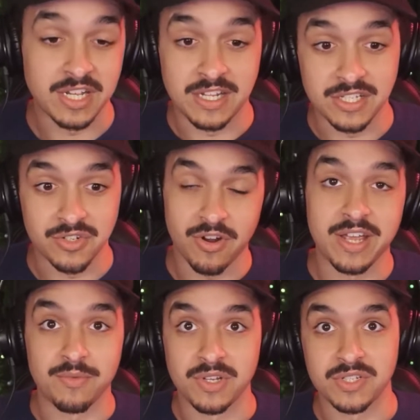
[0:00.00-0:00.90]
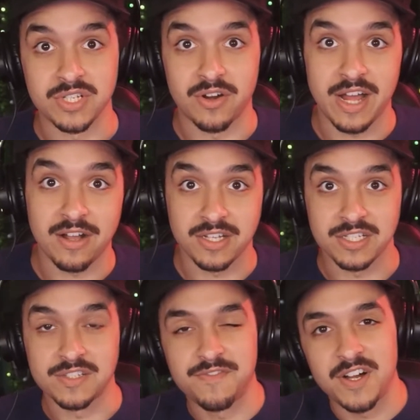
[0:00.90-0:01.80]
and it is great when you start out
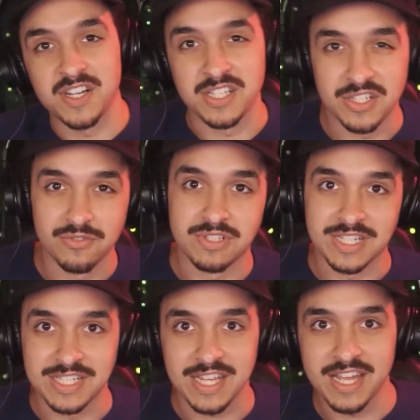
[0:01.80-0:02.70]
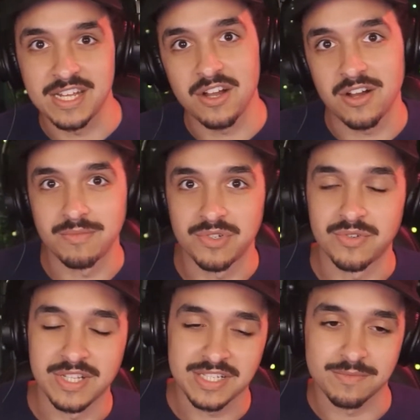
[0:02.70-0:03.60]
because it's fun, it's new, it's exciting. Oh, I'm
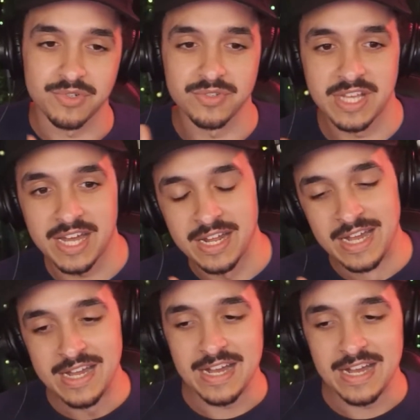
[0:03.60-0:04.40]
doing this, I'm doing that.